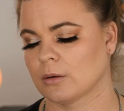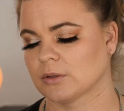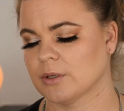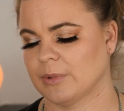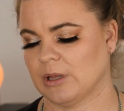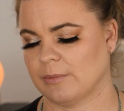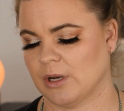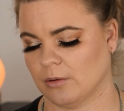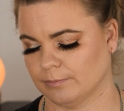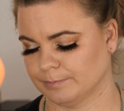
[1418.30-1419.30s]
Somebody let me
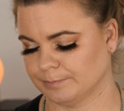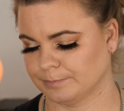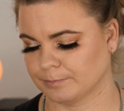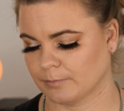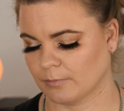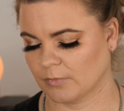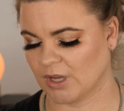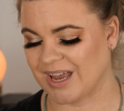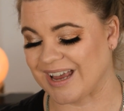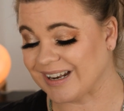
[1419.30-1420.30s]
know.
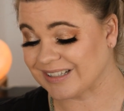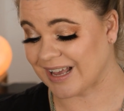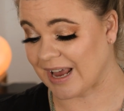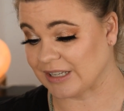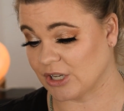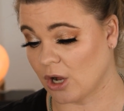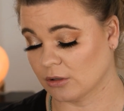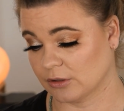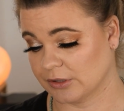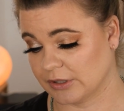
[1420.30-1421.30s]
It is eight
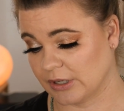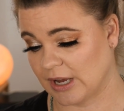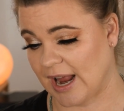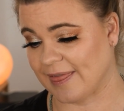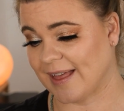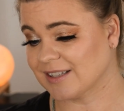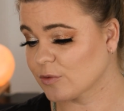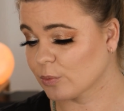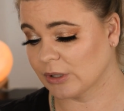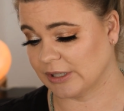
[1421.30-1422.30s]
dollars. And
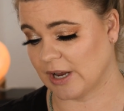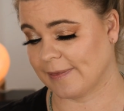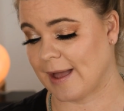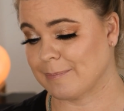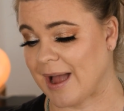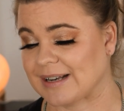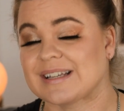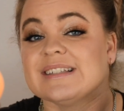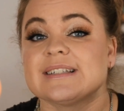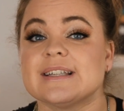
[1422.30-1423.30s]
that's really not that bad,
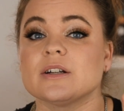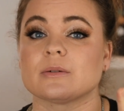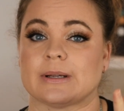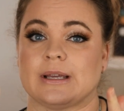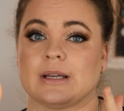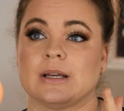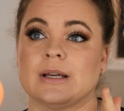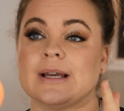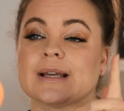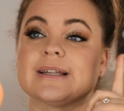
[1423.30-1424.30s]
considering,
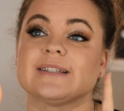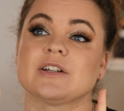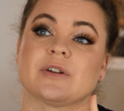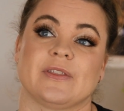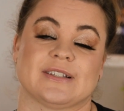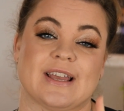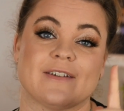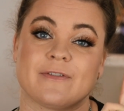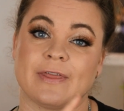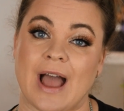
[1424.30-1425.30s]
considering this.
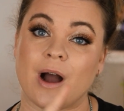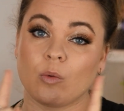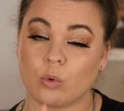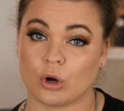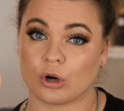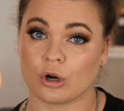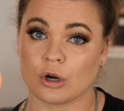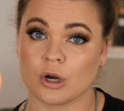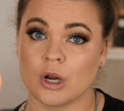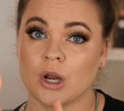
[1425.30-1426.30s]
If that
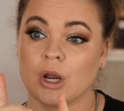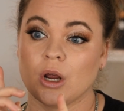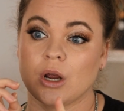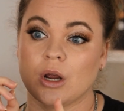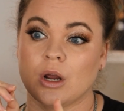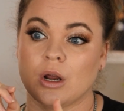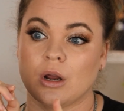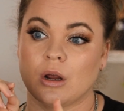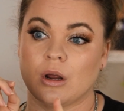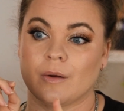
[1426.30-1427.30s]
were
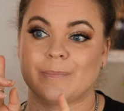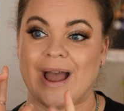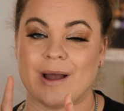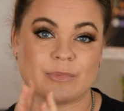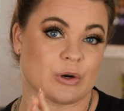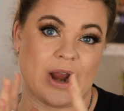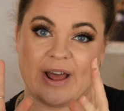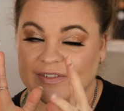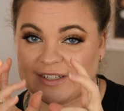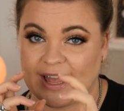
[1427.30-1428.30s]
Pat
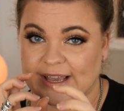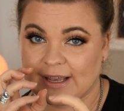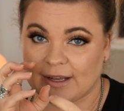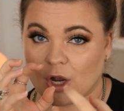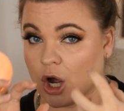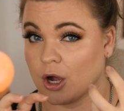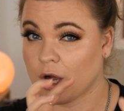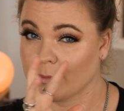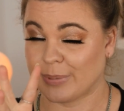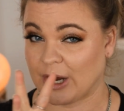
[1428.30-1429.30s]
McGrath's like
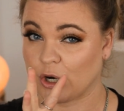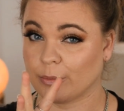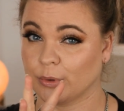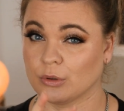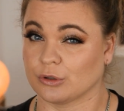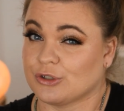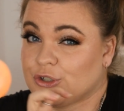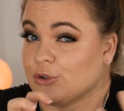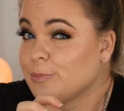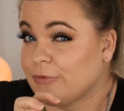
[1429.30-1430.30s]
comparable or
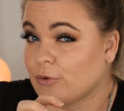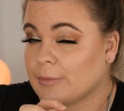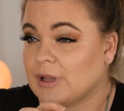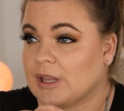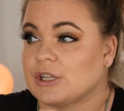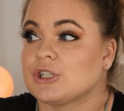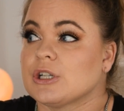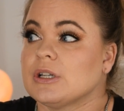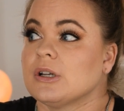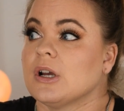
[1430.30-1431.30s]
dupe
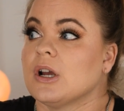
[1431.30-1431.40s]
formulation,